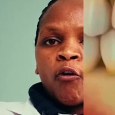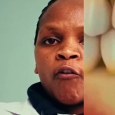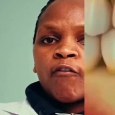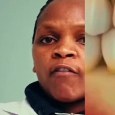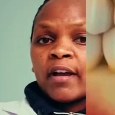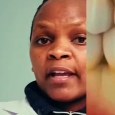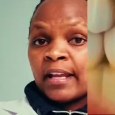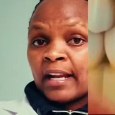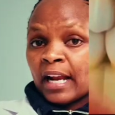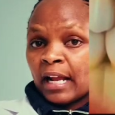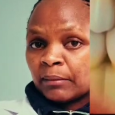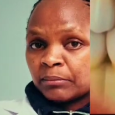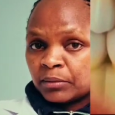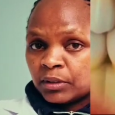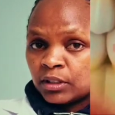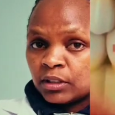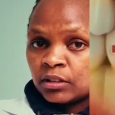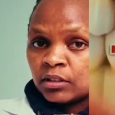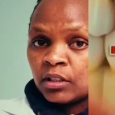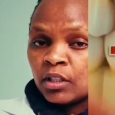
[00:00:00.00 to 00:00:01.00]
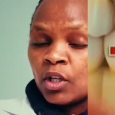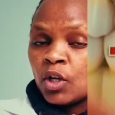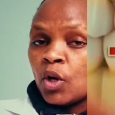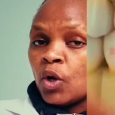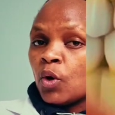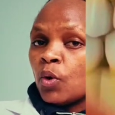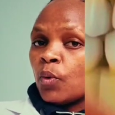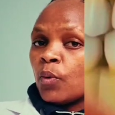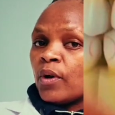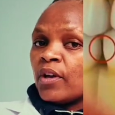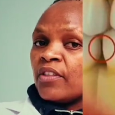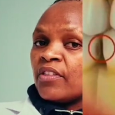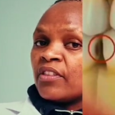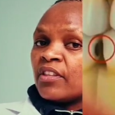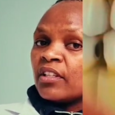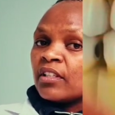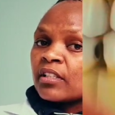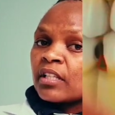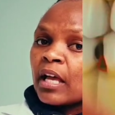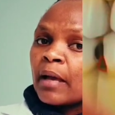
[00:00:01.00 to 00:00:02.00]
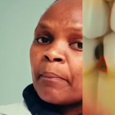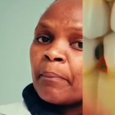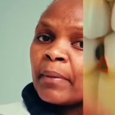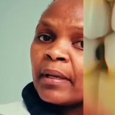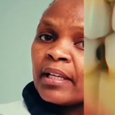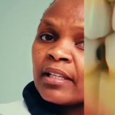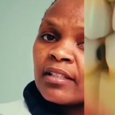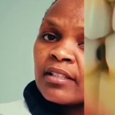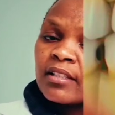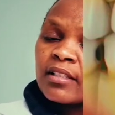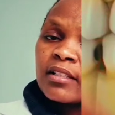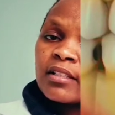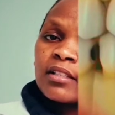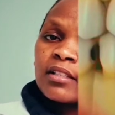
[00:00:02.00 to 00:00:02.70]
overlap. When this happens,